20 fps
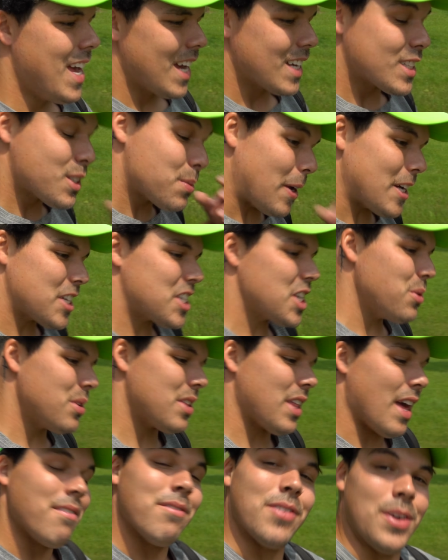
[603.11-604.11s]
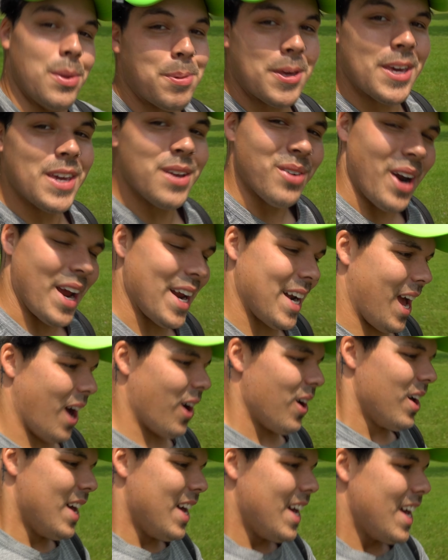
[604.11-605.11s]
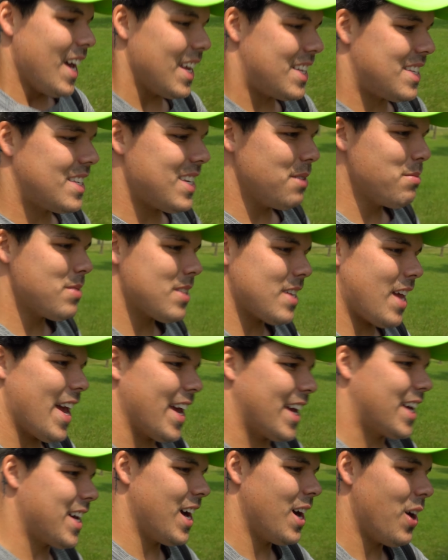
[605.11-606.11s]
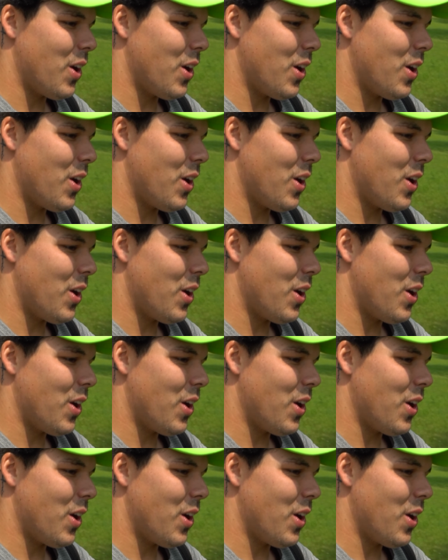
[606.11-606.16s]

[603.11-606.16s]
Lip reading: especially with MVP right now, it seems like,